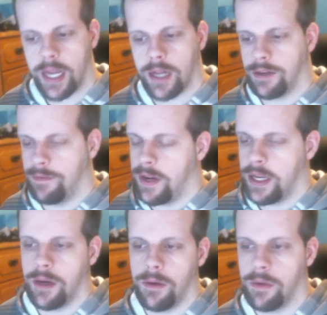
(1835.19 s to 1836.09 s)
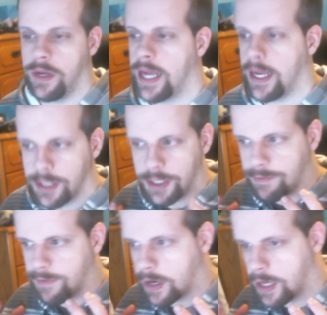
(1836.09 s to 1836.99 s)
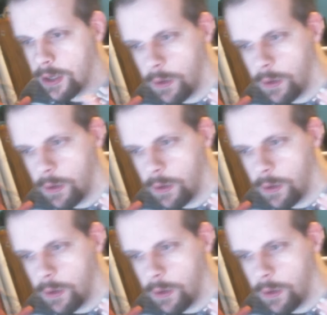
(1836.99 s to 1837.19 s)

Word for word: good video where you guys just fucking go